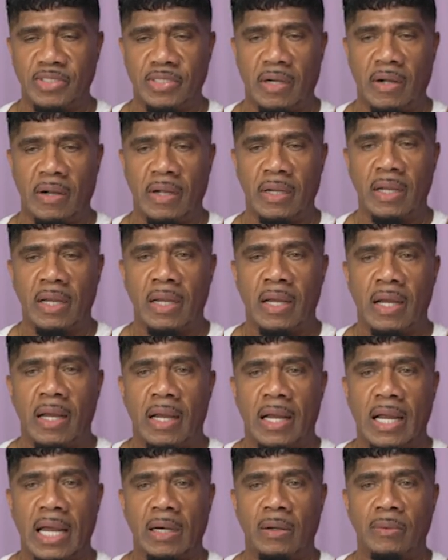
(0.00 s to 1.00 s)
sorry.
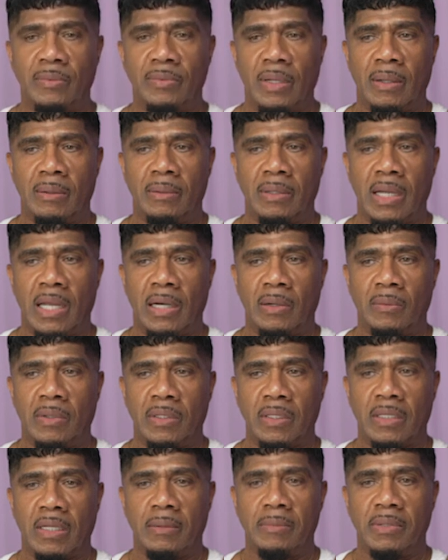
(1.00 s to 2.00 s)
I don't, I'm, I do not
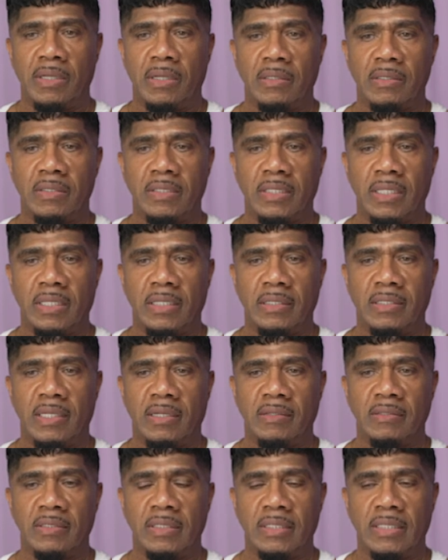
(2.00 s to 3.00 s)
want to come here and say that
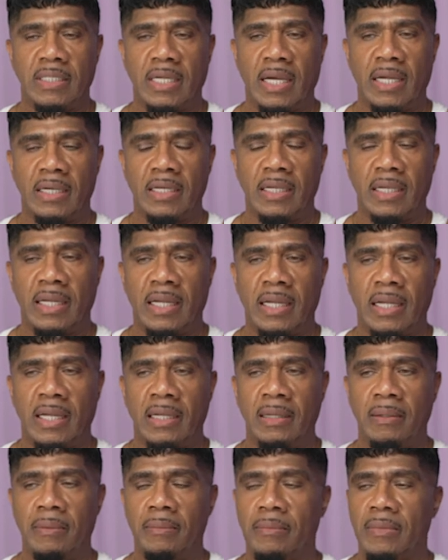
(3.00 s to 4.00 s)
there's not
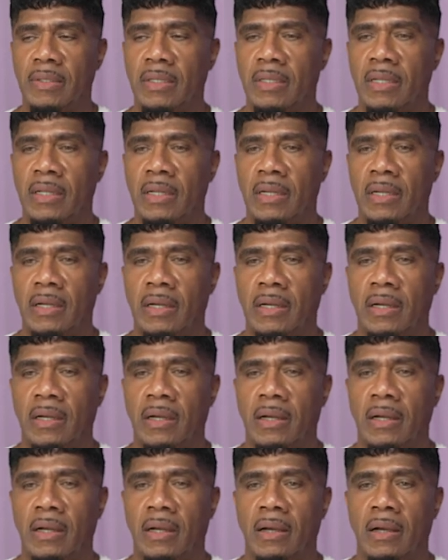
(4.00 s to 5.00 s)
a
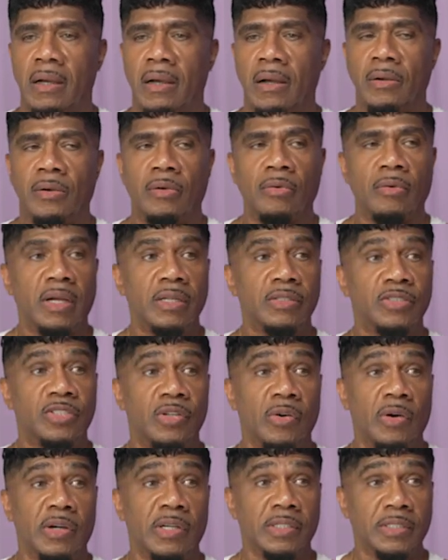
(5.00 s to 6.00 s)
a great
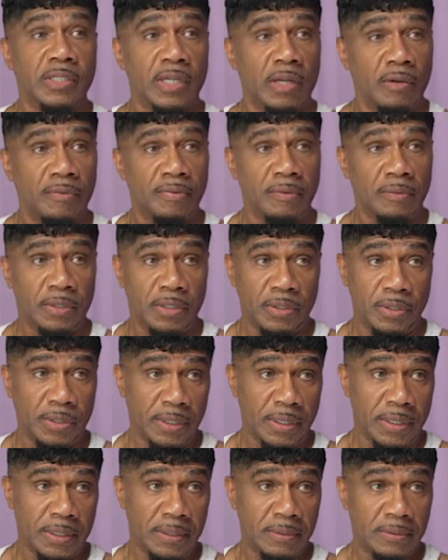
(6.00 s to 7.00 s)
story to tell from the
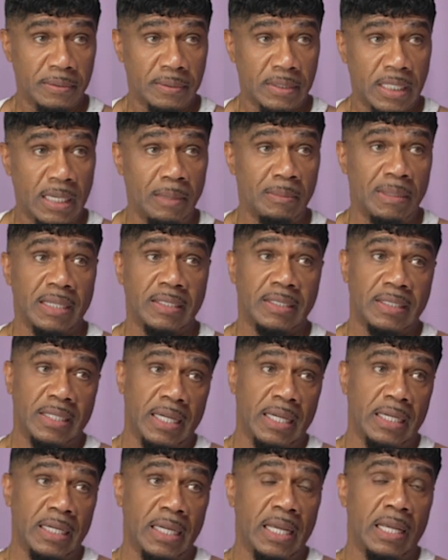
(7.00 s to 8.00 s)
hood. Yeah. I'm not
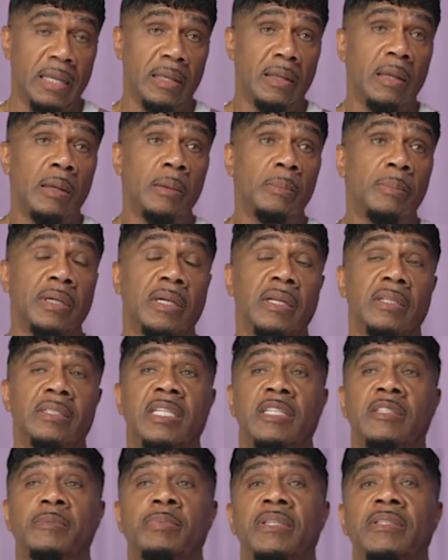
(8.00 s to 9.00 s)
saying that. Yeah. Because
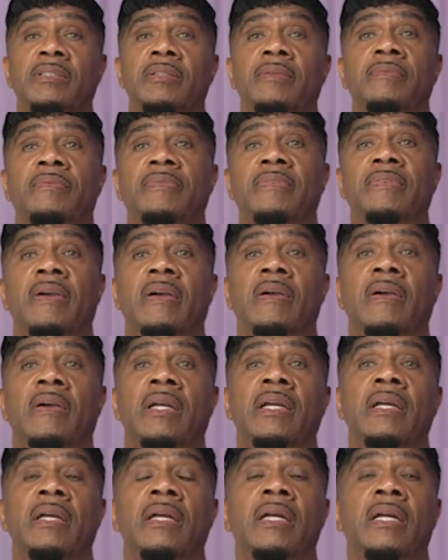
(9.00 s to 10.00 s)
there's been some
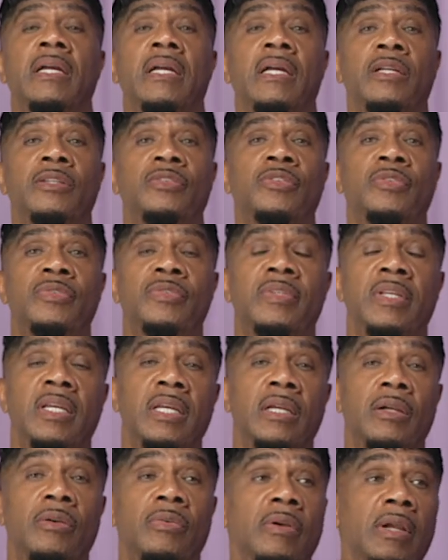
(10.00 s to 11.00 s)
very
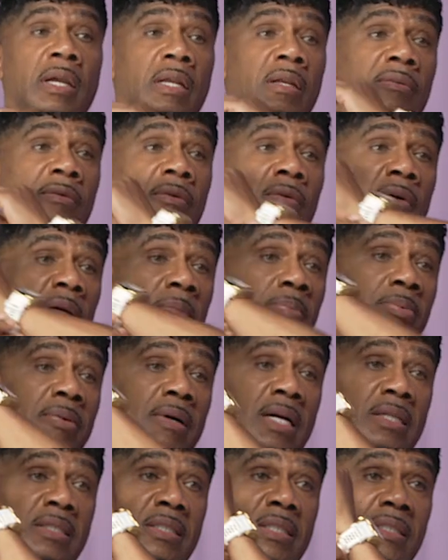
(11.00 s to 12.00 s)
interesting, creative, great
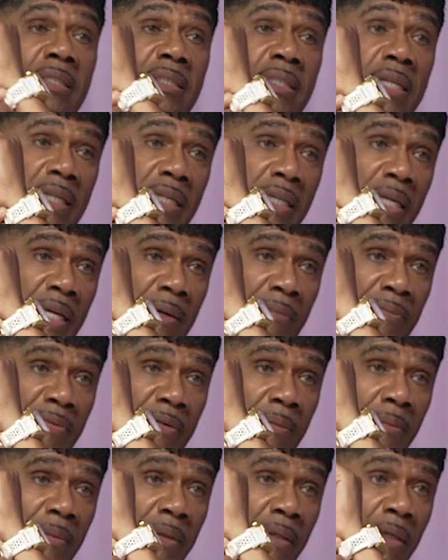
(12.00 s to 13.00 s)
projects that came
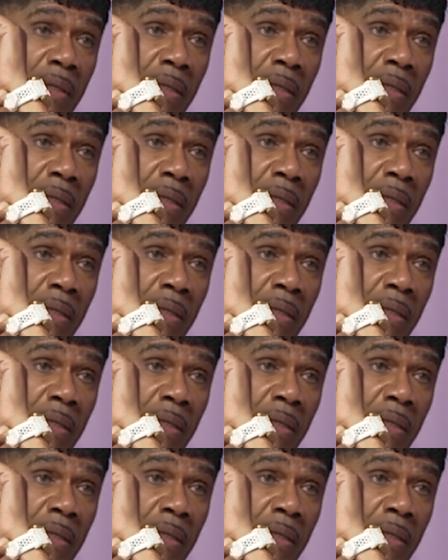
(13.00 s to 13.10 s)
from